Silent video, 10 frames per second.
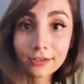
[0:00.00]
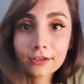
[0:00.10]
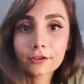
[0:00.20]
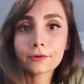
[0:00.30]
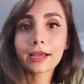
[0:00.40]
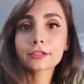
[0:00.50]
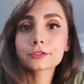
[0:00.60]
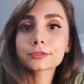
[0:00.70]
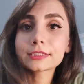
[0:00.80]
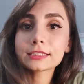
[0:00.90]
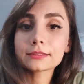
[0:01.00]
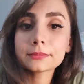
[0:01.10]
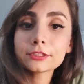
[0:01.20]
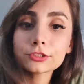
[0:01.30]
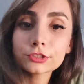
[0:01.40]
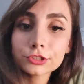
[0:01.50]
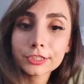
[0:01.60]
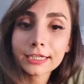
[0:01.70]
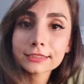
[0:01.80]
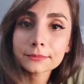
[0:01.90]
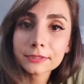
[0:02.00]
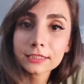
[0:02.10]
Oh, actually, let me check something.